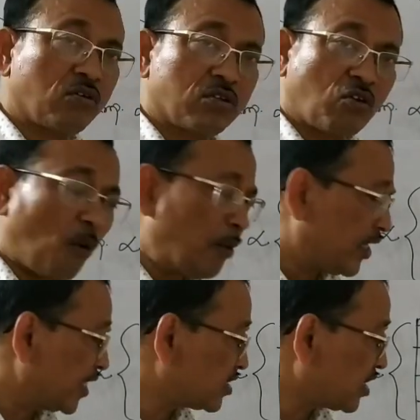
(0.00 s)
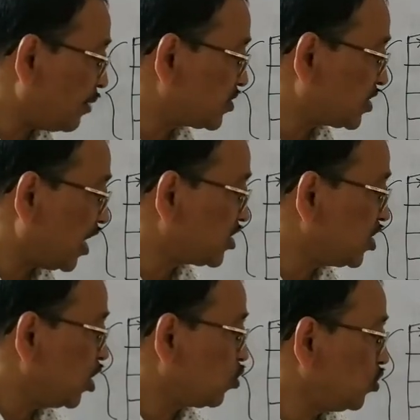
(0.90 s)
comitate stem cells
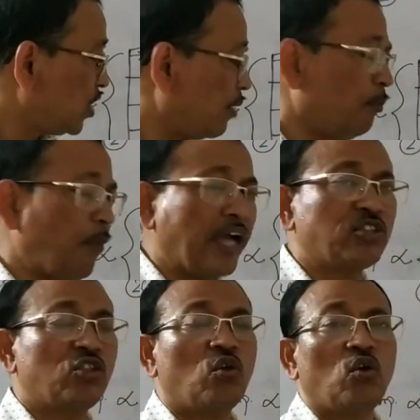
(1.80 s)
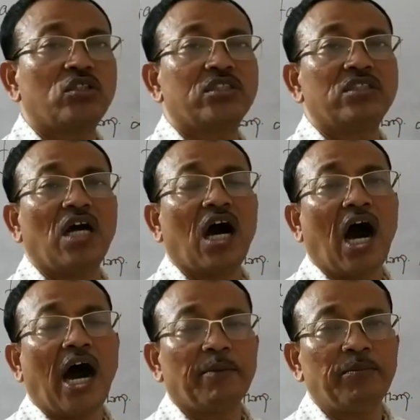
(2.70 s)
to the mature
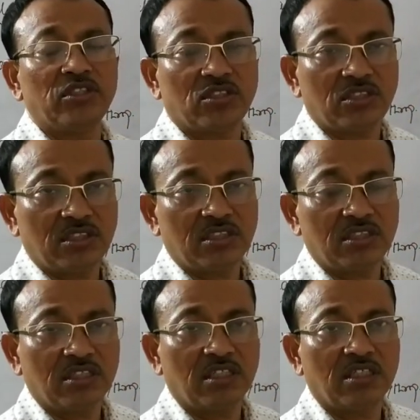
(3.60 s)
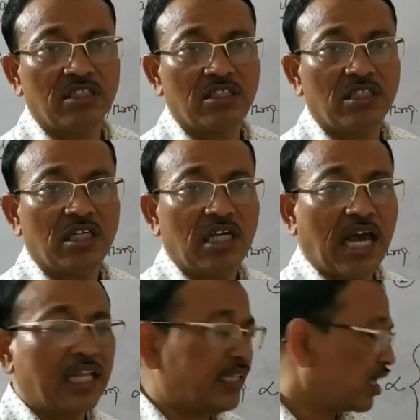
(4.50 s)
RBC.
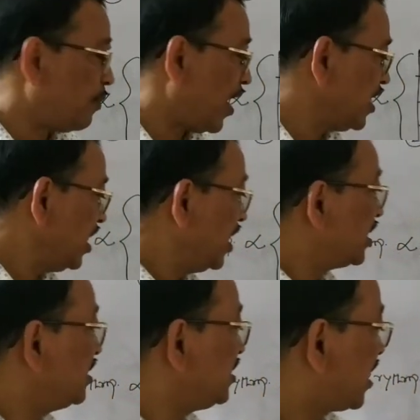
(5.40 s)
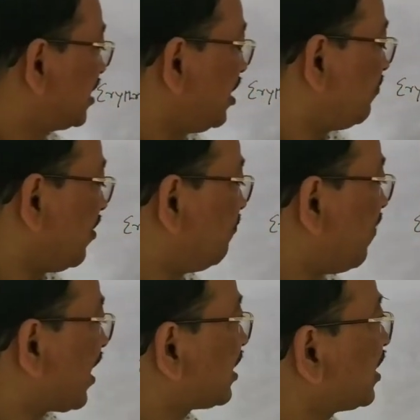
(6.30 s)
And thereby these are the different
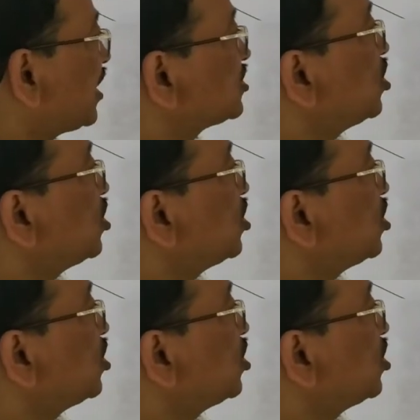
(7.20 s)
factors